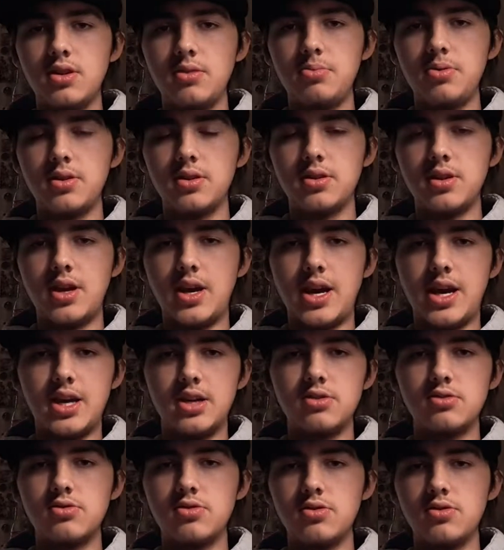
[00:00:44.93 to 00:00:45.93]
I picked the
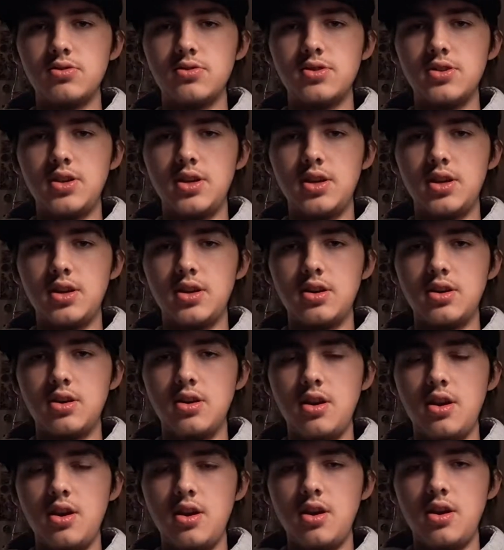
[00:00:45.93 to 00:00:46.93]
Astros in
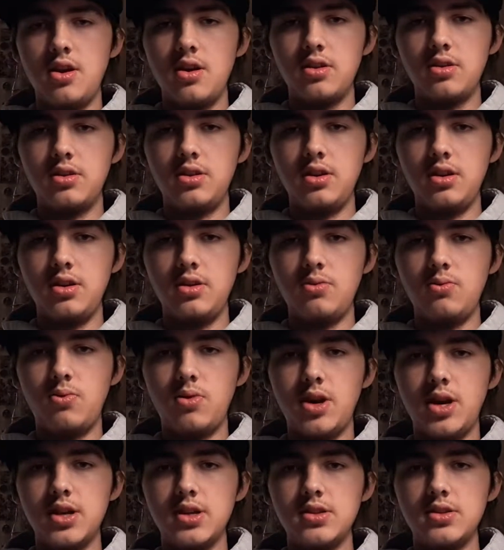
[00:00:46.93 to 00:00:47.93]
the
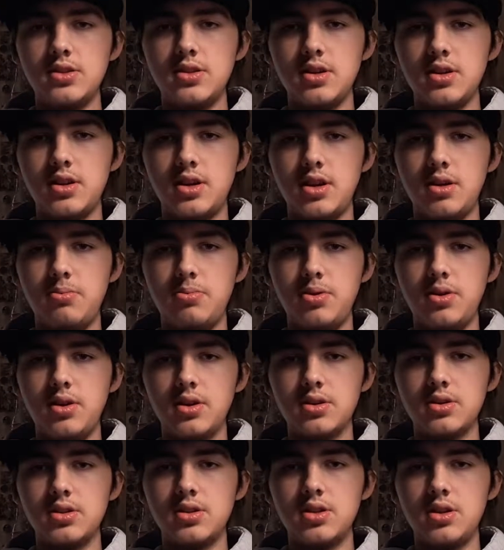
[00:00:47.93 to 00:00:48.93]
West, and I
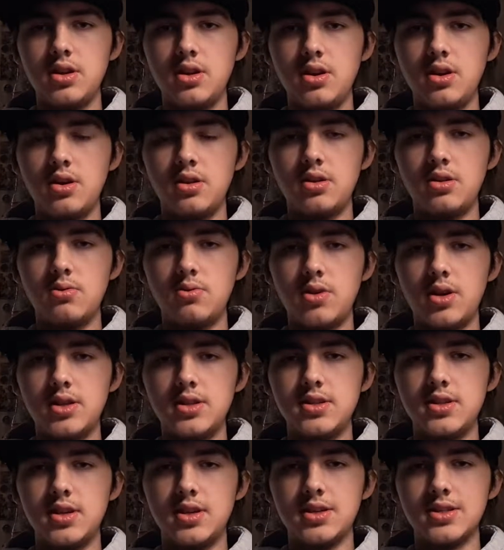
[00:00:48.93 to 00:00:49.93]
picked the
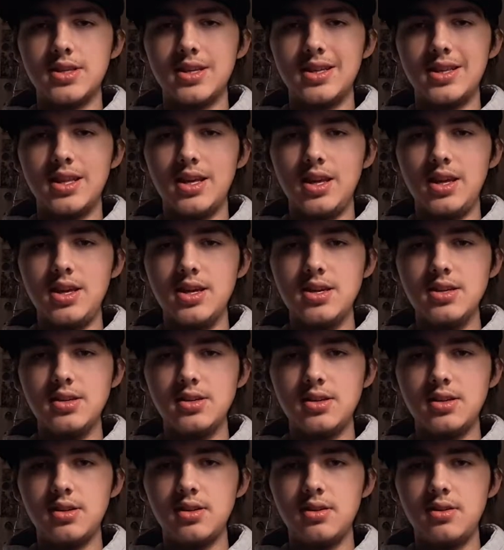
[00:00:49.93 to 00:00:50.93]
Red Sox in the
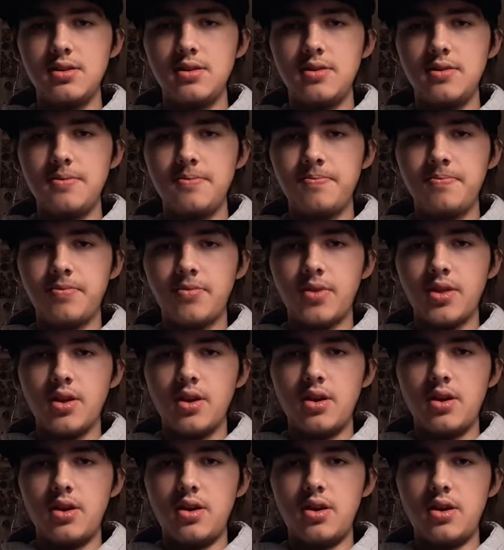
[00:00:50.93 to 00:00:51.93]
East.
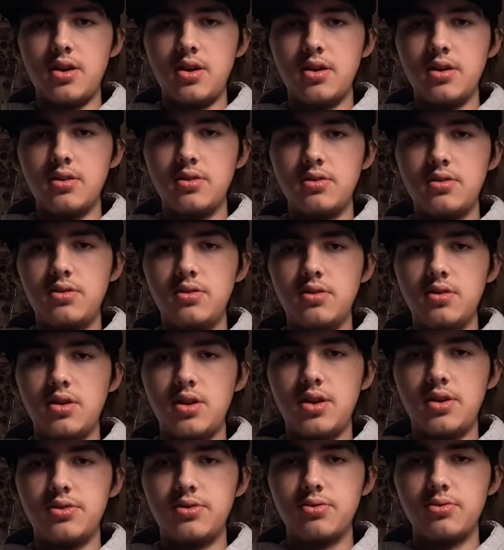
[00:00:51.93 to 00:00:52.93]

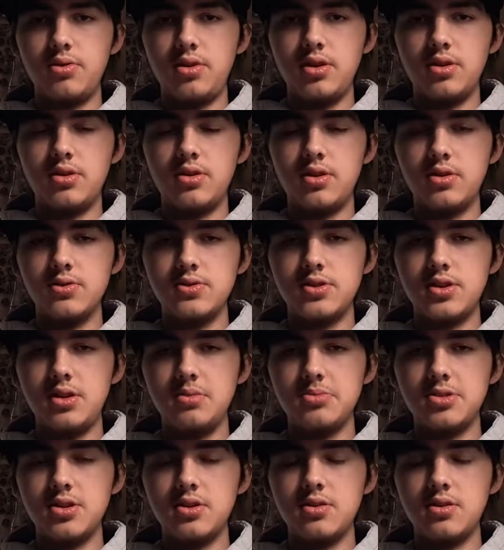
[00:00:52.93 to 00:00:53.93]
All three of those
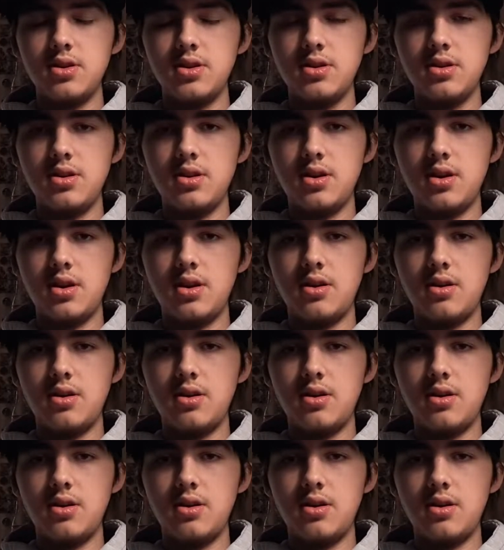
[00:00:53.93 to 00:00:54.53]
teams are in.